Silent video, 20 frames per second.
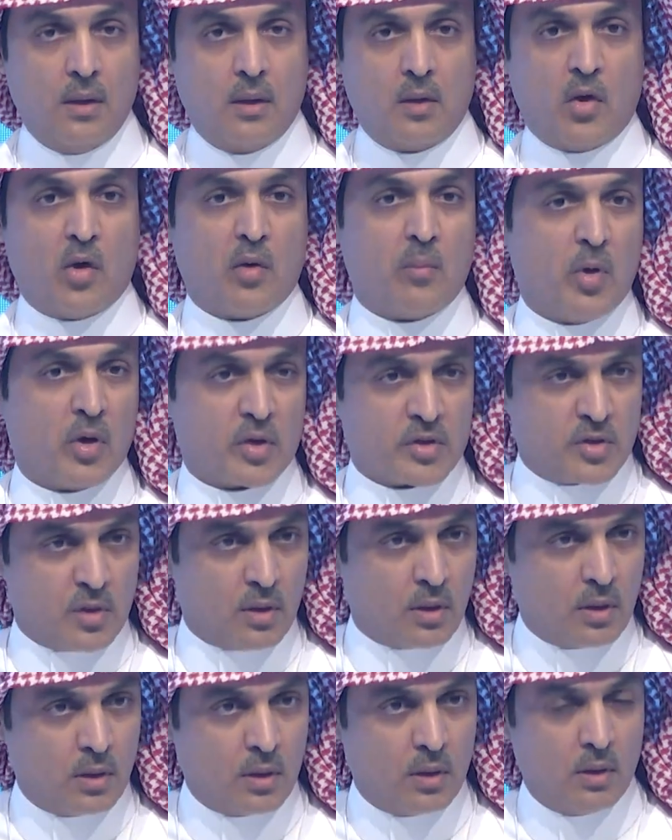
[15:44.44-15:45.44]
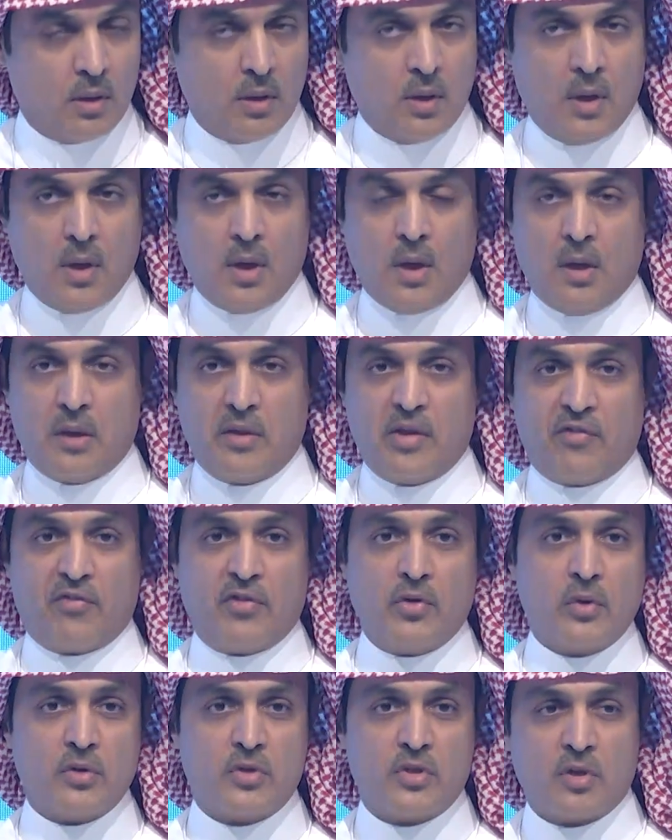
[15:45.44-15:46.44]
No More SOC. The
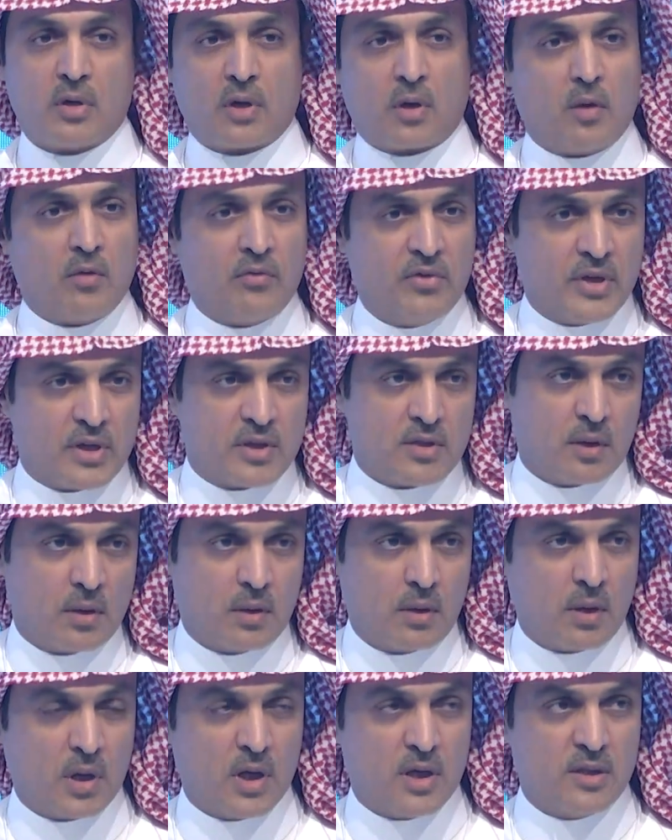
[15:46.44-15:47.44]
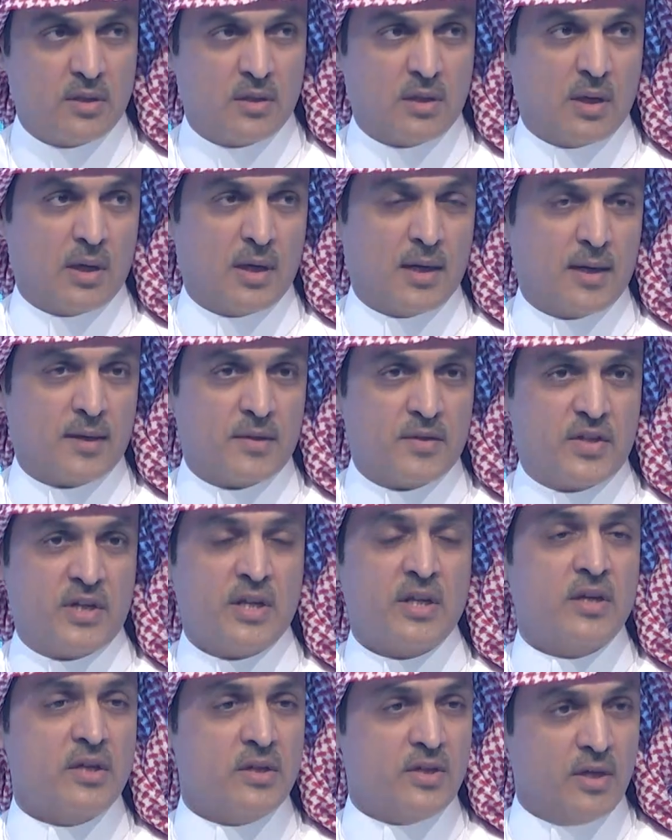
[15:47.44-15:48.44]
future of the SOC is
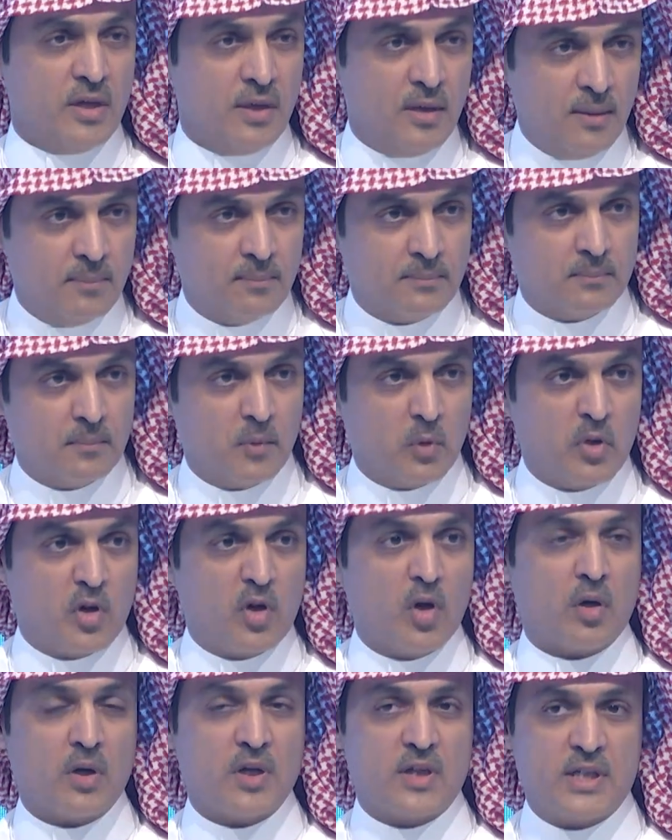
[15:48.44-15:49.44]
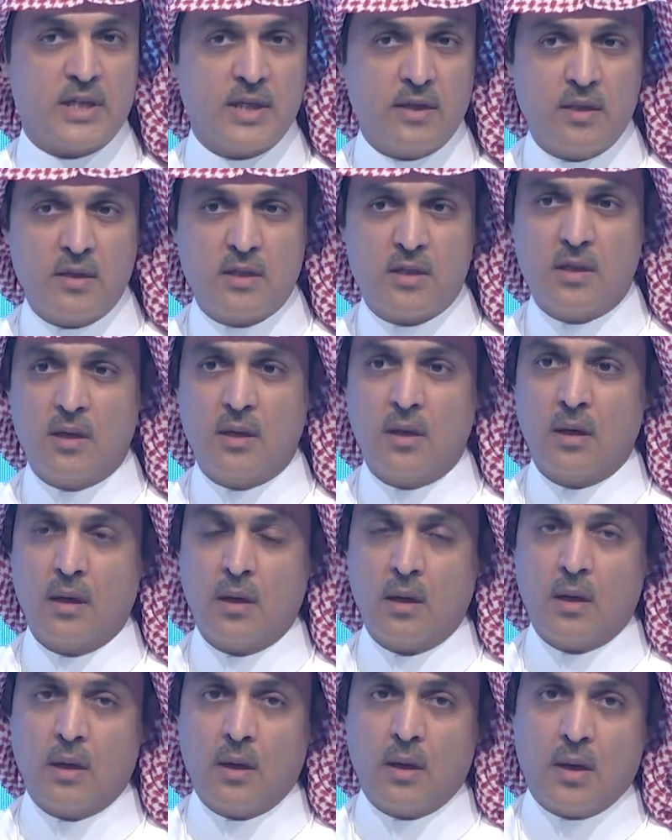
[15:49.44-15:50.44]
CDC, we call it CDC,
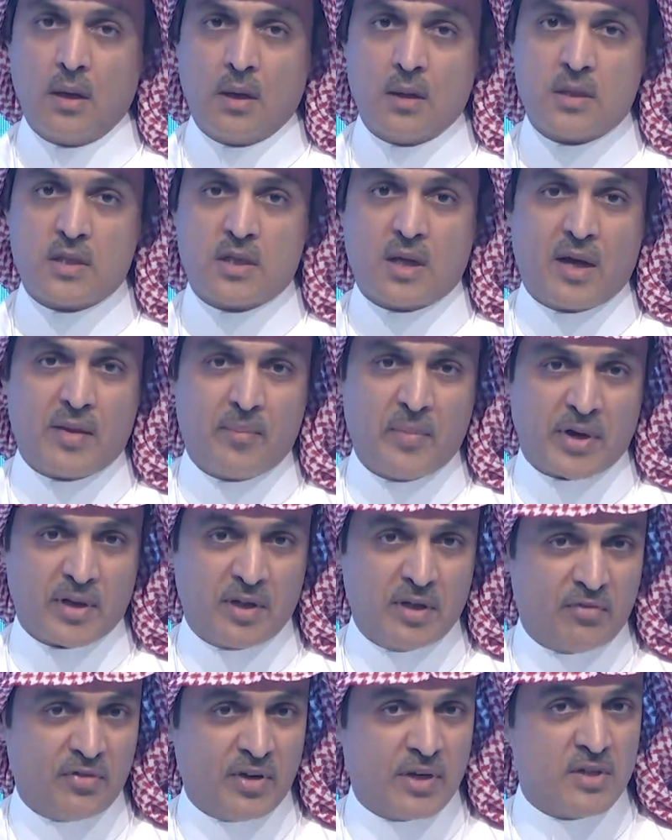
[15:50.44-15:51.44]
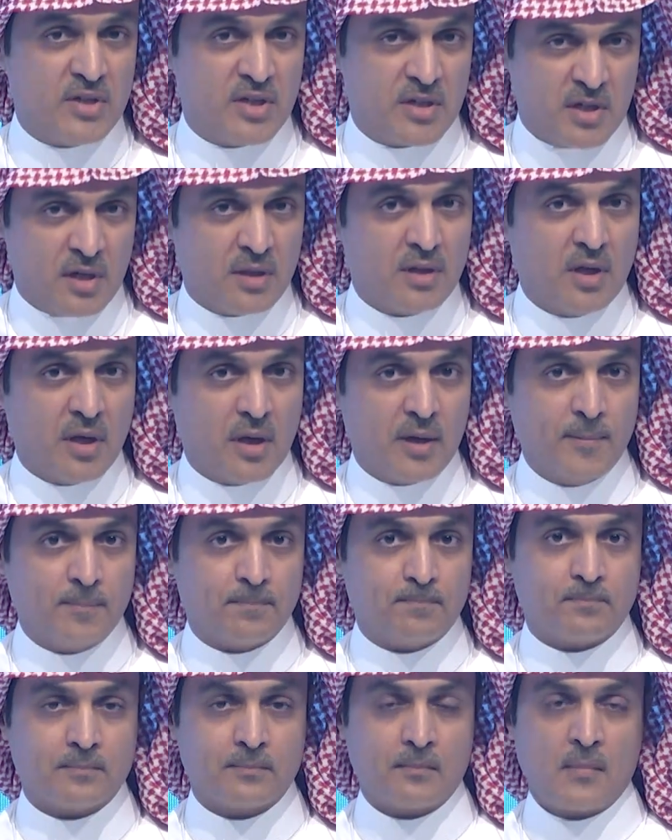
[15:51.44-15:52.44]
Cyber Defense Center.
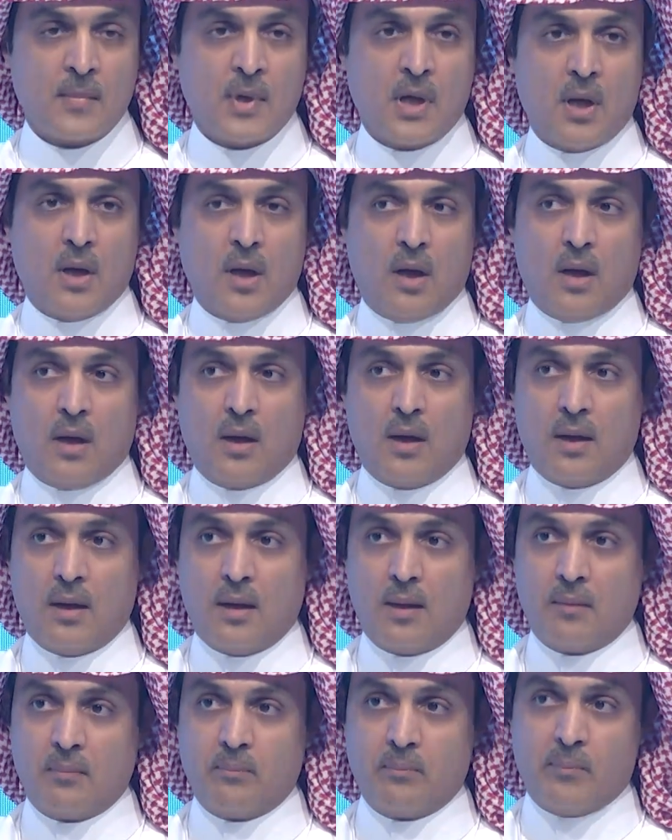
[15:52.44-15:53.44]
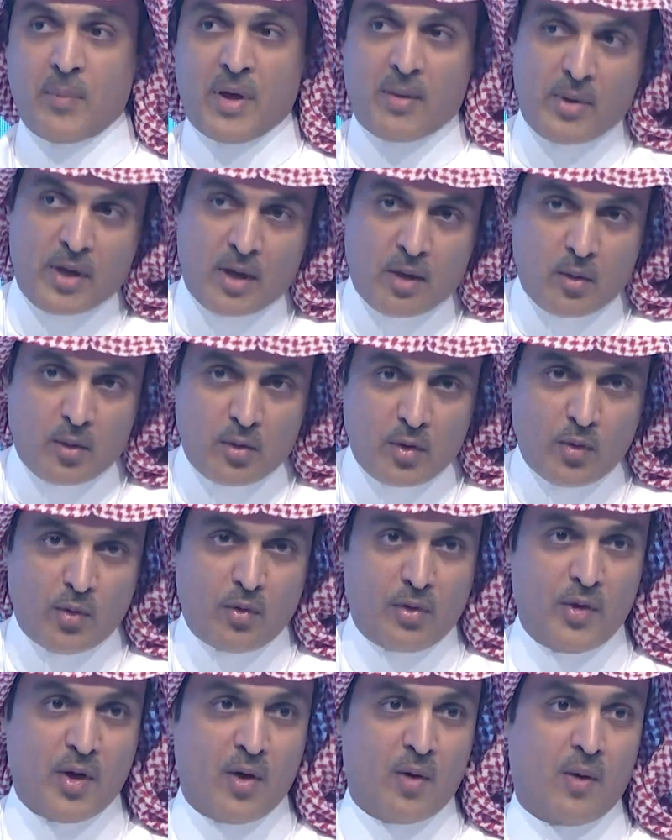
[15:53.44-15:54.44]
Maybe
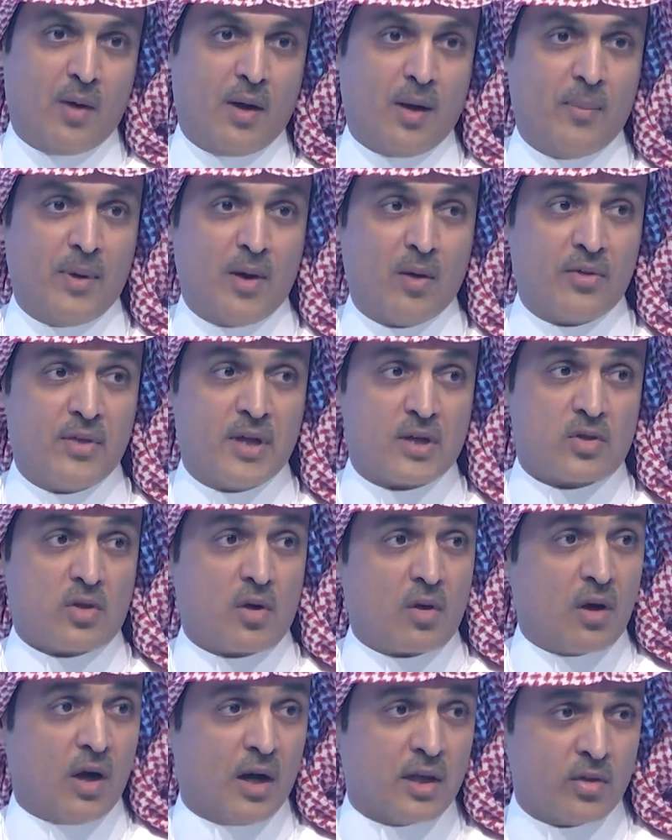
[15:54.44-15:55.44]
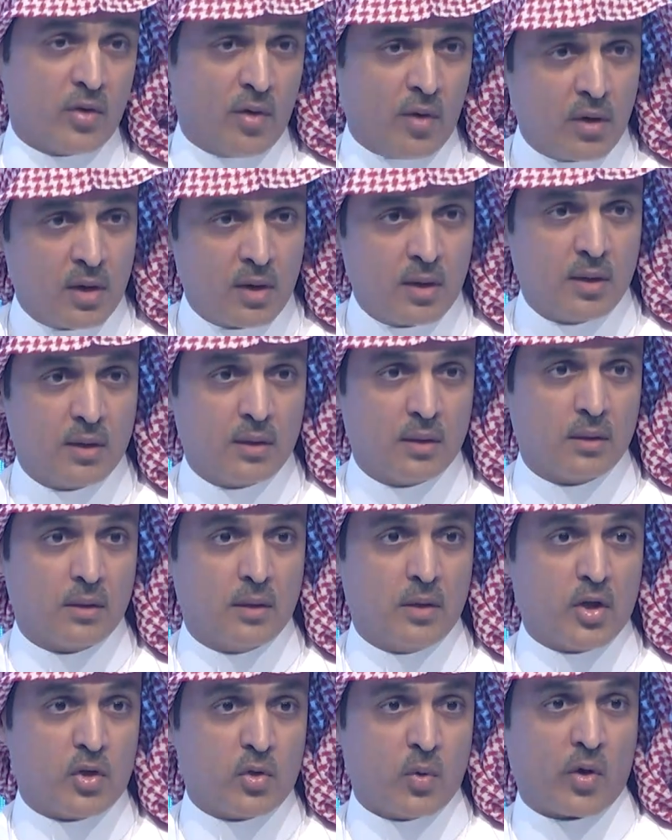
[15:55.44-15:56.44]
you know about the SOC and NOC,
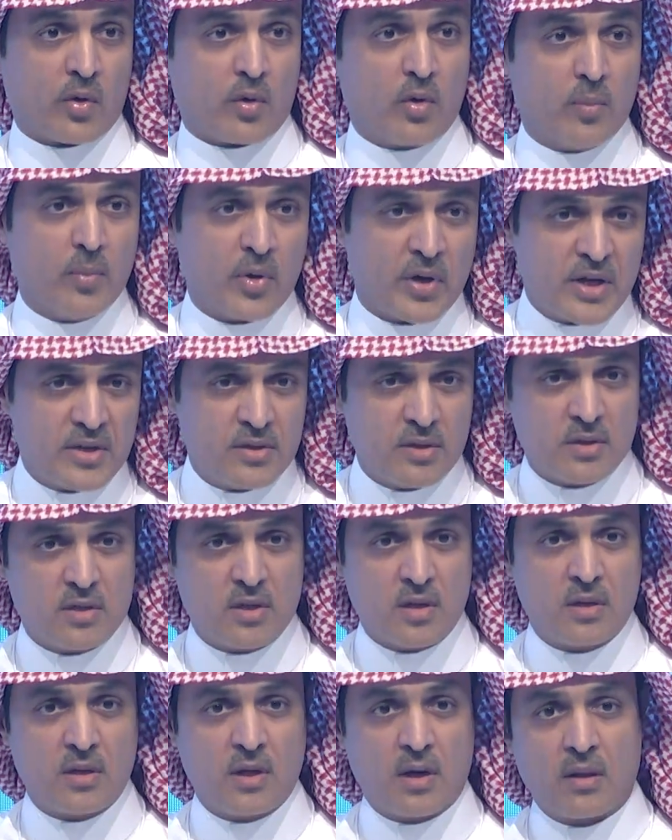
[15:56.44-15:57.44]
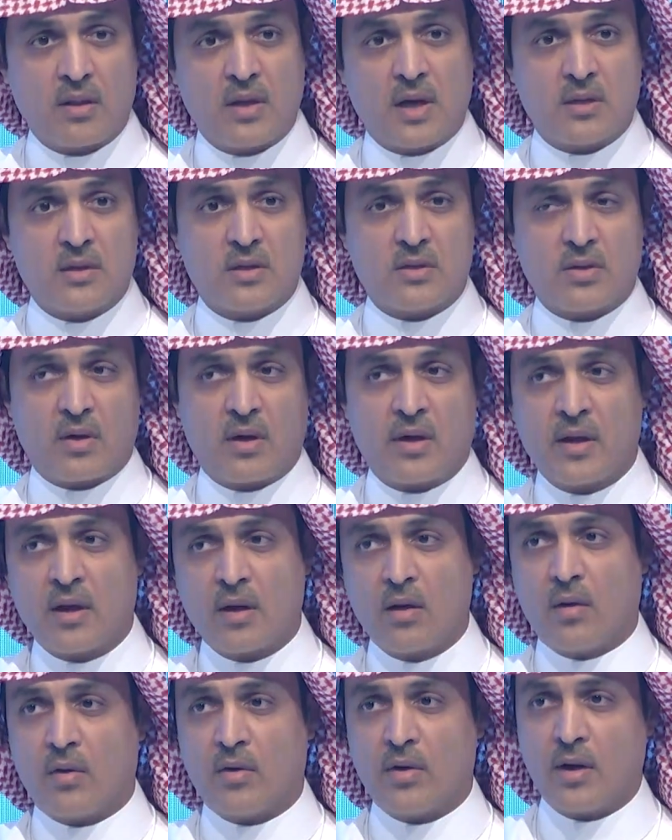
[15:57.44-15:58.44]
Network Operation Center, that is running
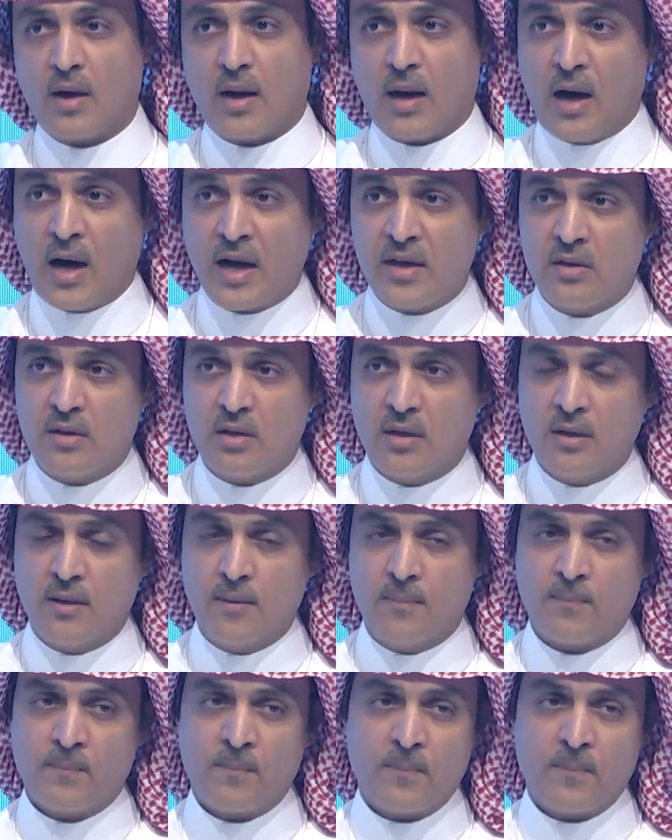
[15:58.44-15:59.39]
on IT,